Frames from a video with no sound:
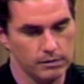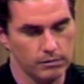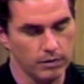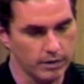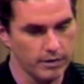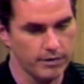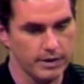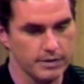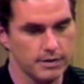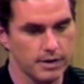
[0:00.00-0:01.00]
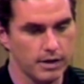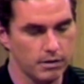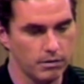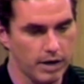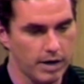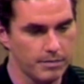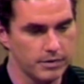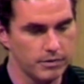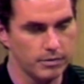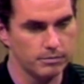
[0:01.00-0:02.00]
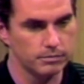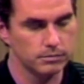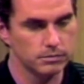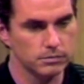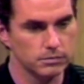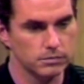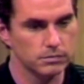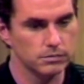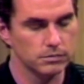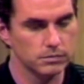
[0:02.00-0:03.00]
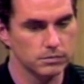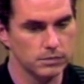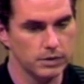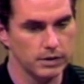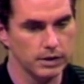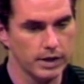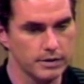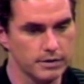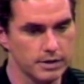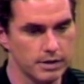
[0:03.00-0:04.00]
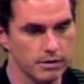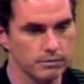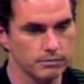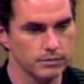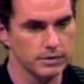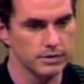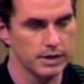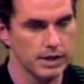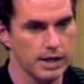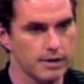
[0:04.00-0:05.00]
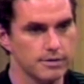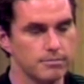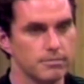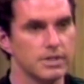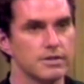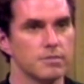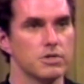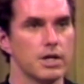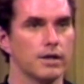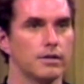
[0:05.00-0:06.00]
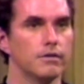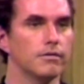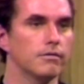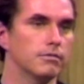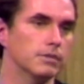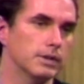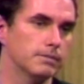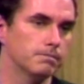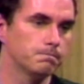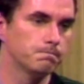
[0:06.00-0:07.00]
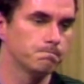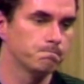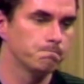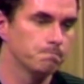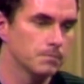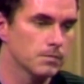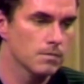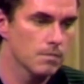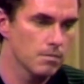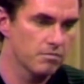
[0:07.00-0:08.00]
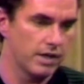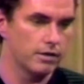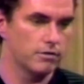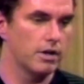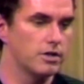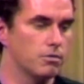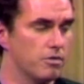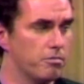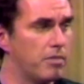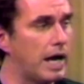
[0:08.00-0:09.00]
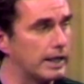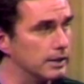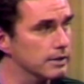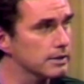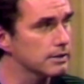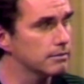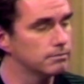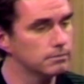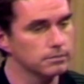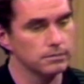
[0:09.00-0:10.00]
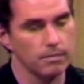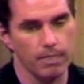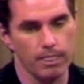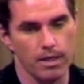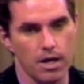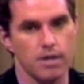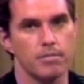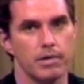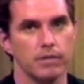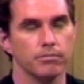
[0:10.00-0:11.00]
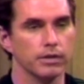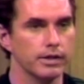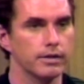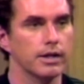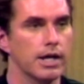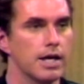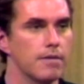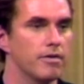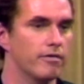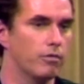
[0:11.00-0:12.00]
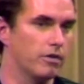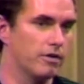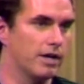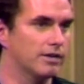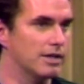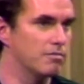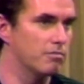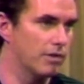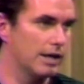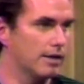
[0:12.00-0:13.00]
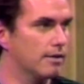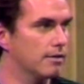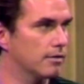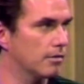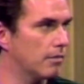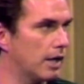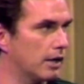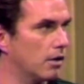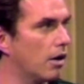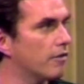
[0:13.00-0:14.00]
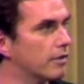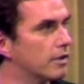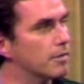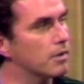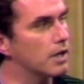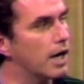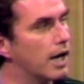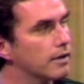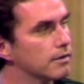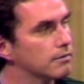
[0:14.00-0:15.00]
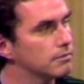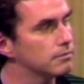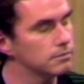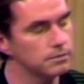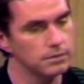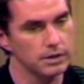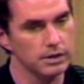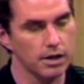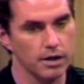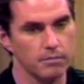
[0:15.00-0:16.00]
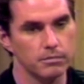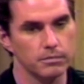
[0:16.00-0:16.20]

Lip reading: One of the things that I know happened to him in the last year was that he had to be subjected to penetration with bottles, and the men played the game of whether or not they'd break the bottle off in him or not and cut him.